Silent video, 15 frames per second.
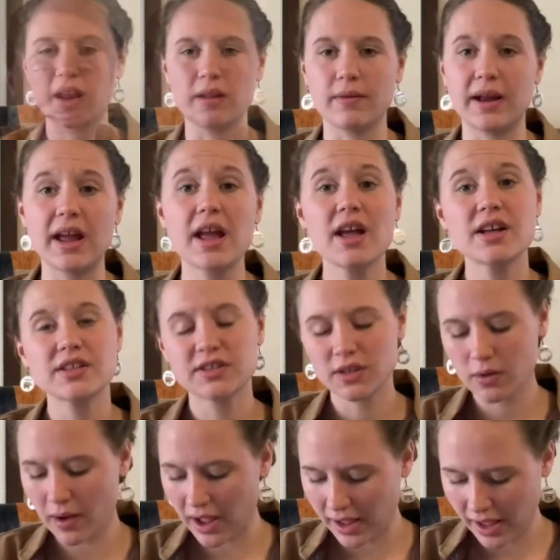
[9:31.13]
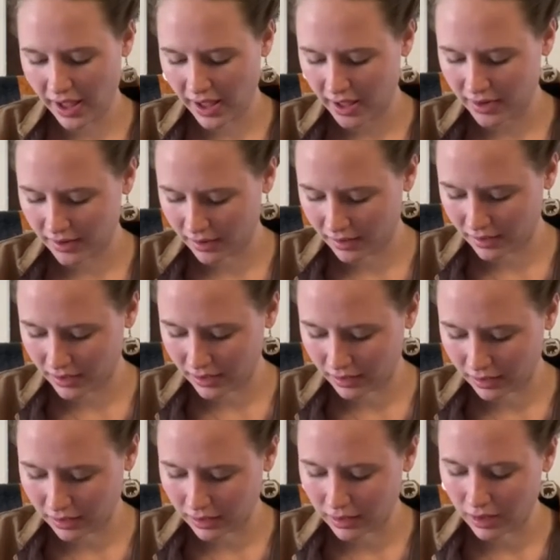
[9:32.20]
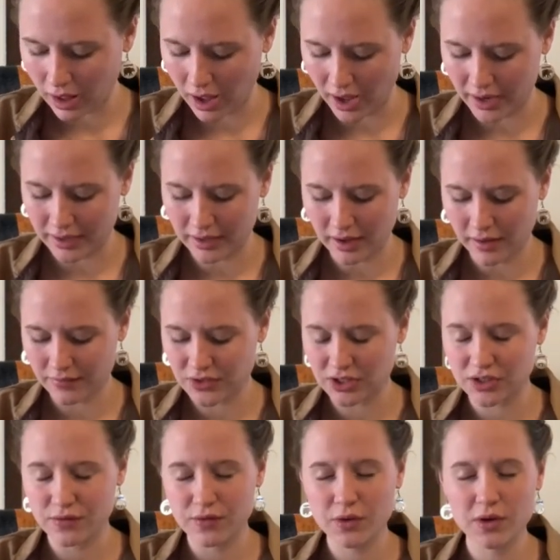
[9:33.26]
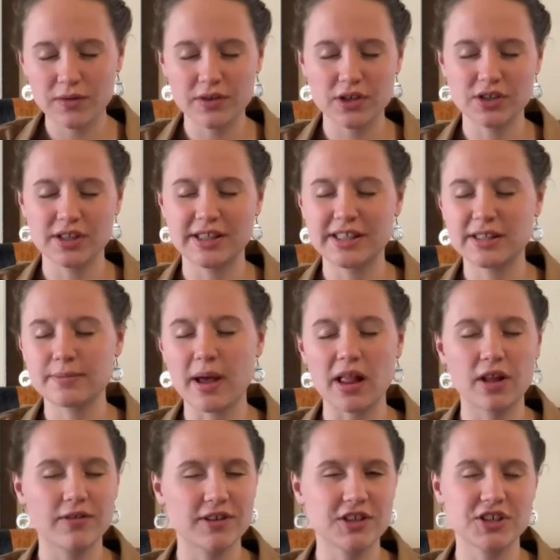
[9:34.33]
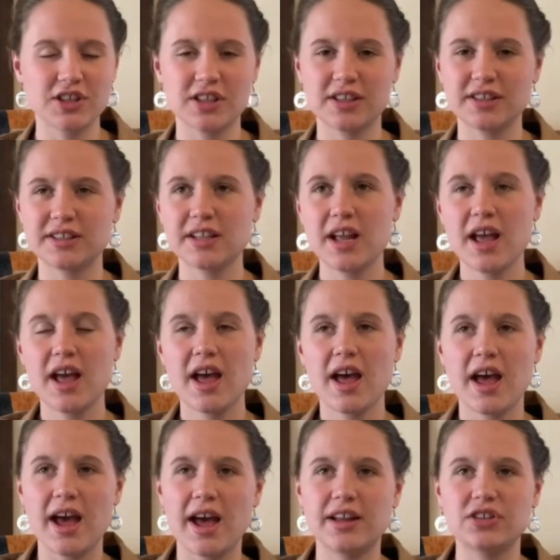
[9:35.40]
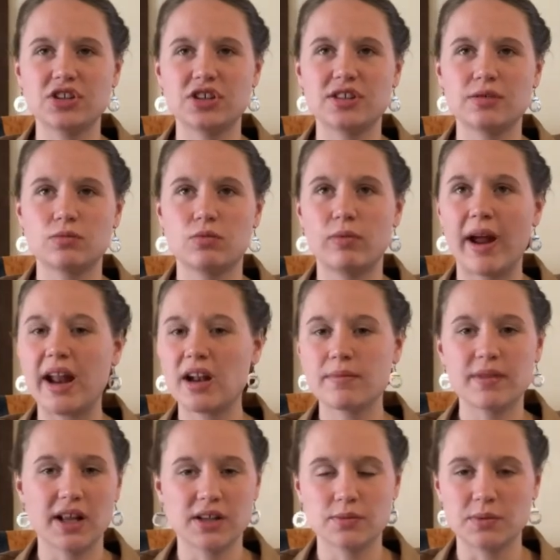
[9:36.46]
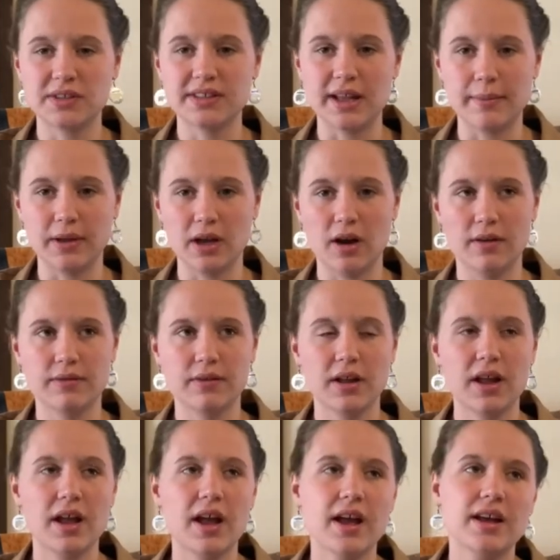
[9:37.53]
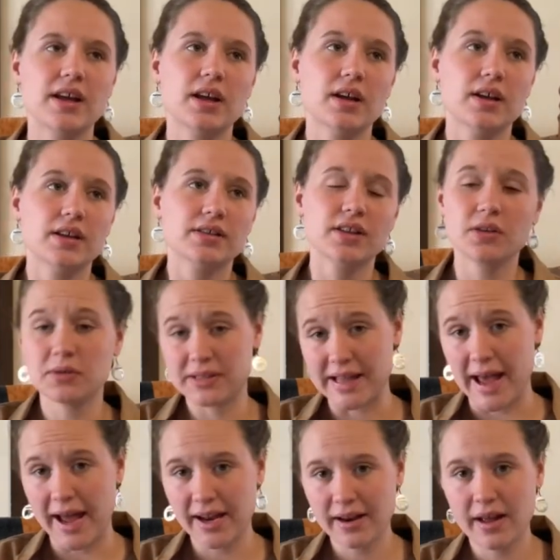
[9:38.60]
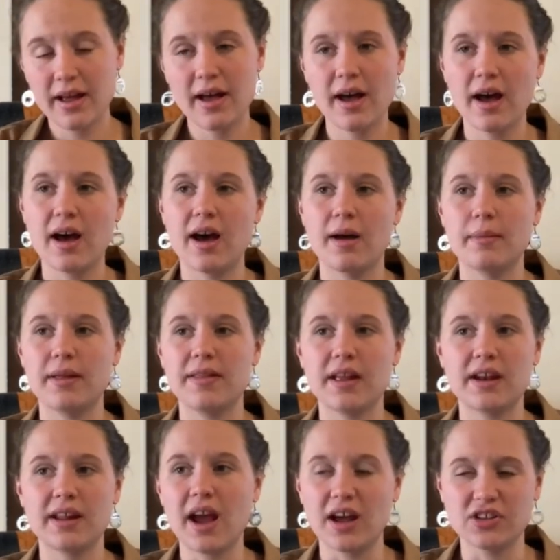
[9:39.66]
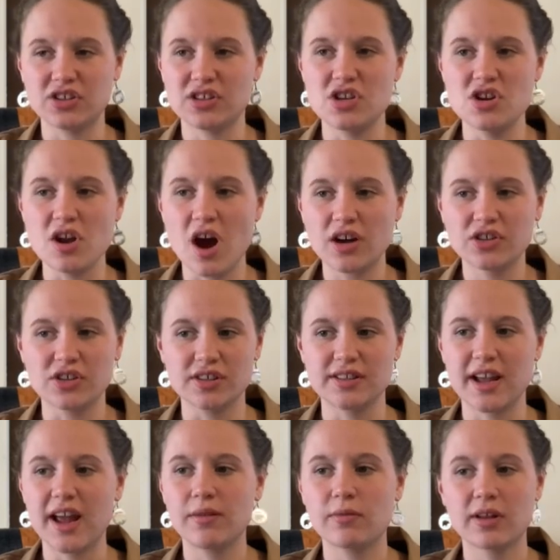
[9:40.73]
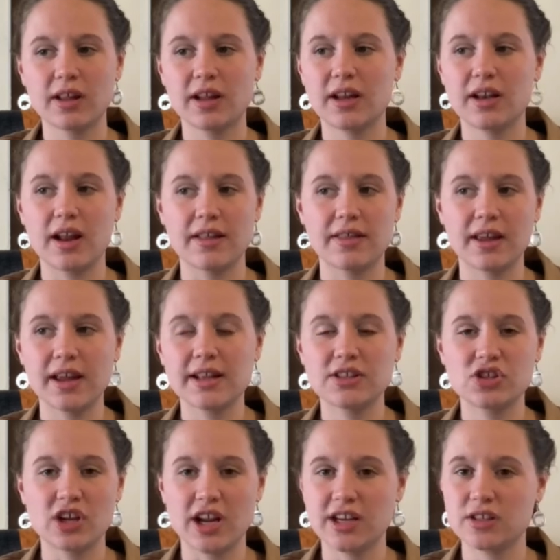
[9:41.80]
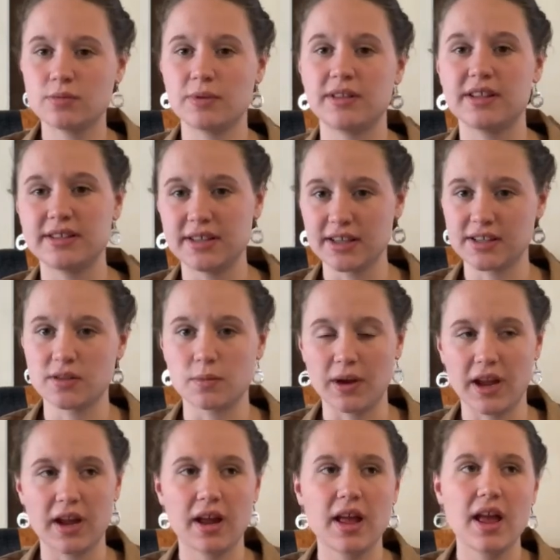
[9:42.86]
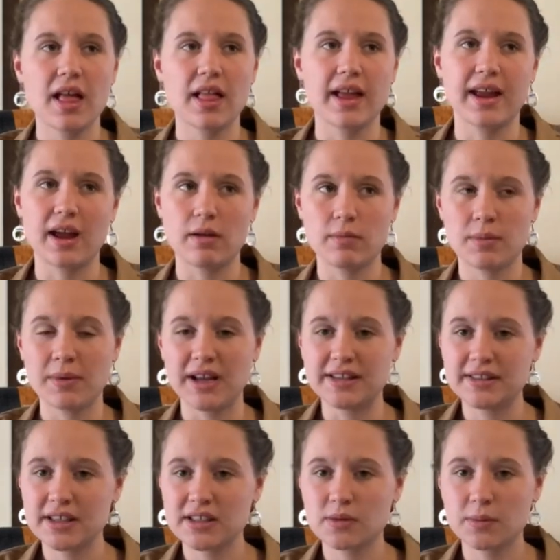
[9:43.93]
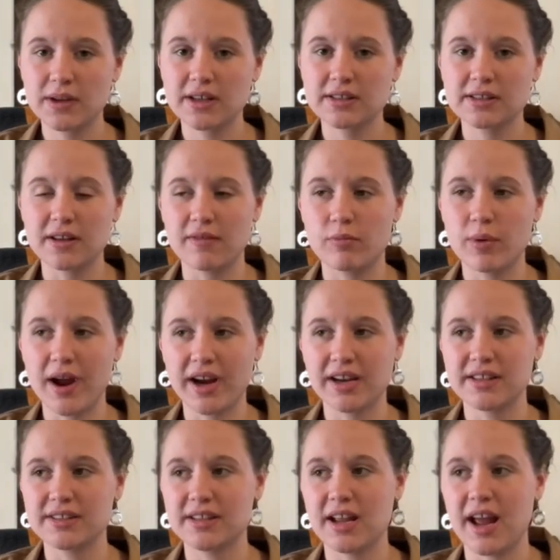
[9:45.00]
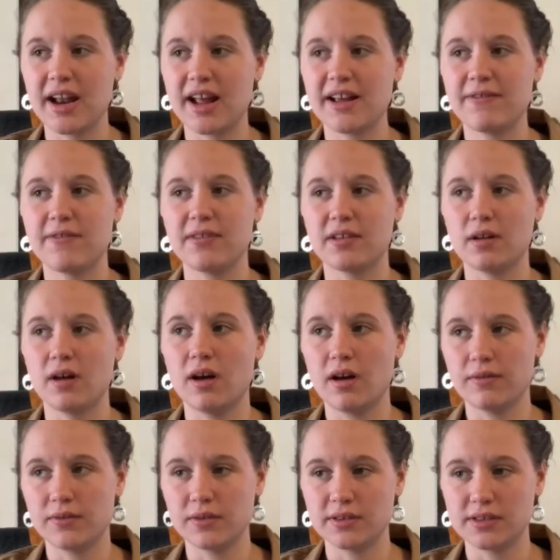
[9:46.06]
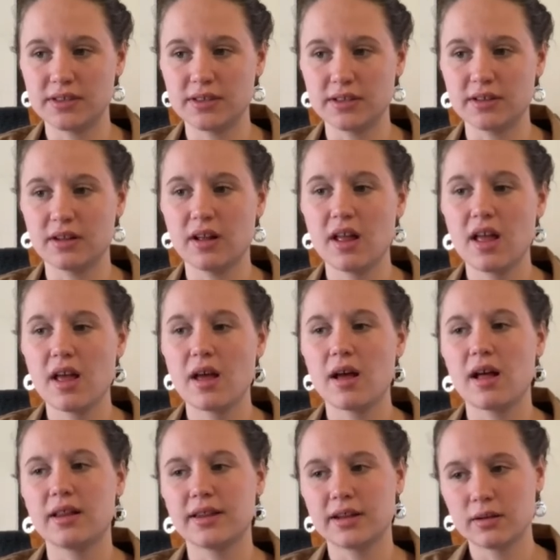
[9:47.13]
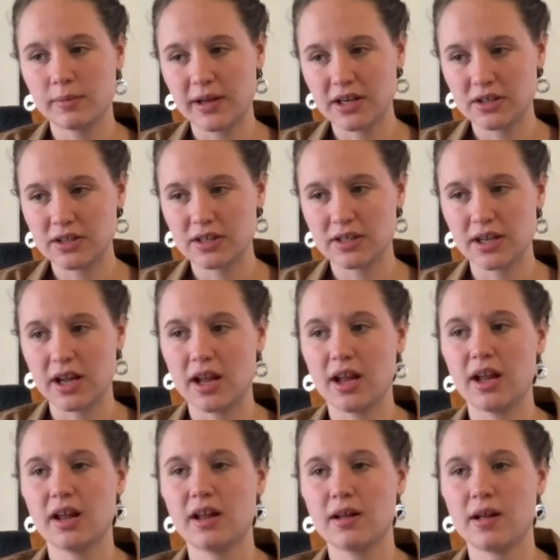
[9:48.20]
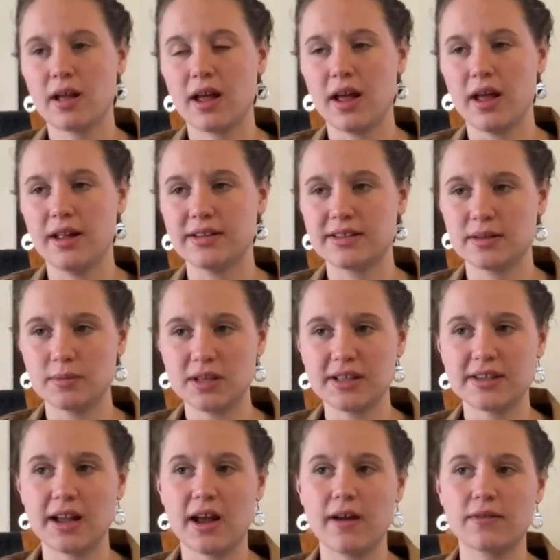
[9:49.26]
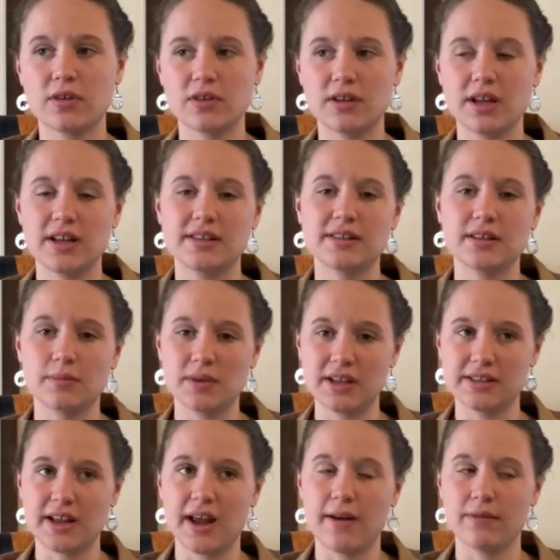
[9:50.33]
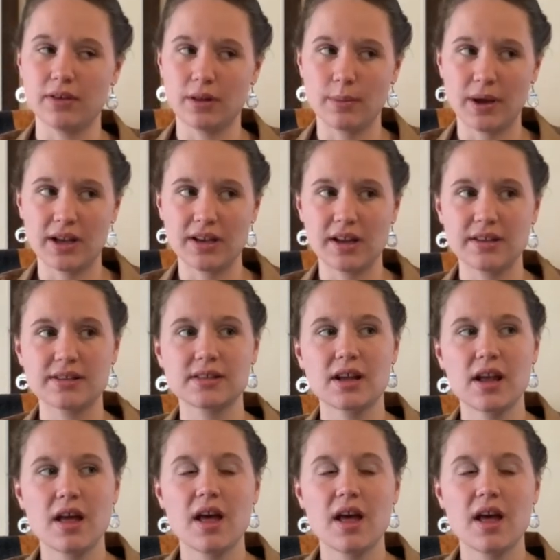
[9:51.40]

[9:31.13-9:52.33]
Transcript: Anyway. So I had a lot of just food aversions, smell aversions, and just random things would set me off. So there was that. Um, and then yeah, just nauseous, and really nothing has changed with the sixth week. Like I'm in my six weeks of pregnancy and I feel awful still. A little better today, and some days I have good days, some days I have really bad days.